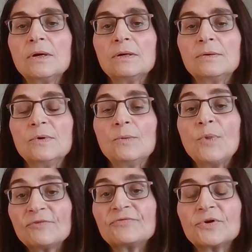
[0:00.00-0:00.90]
a
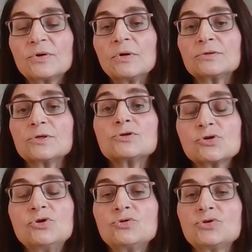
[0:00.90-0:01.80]
buffer, a
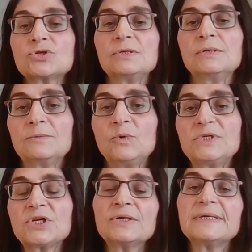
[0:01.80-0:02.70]
solution
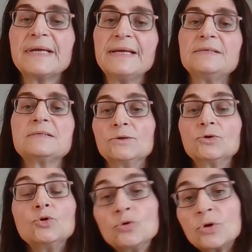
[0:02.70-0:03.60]
which contains
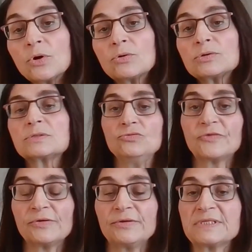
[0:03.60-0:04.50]
glucose
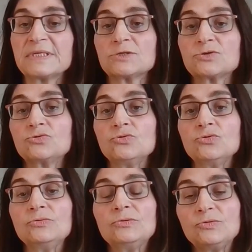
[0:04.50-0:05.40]
for the cells
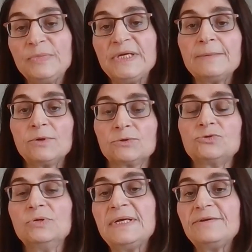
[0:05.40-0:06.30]
to be able
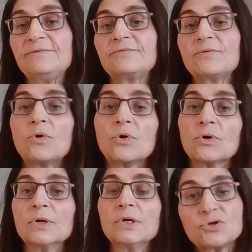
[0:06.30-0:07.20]
to live,
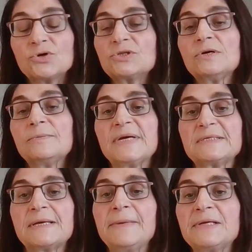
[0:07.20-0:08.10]
or sodium,
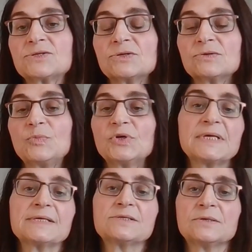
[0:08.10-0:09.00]
as I mentioned,
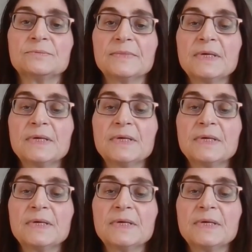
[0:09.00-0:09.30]
potassium,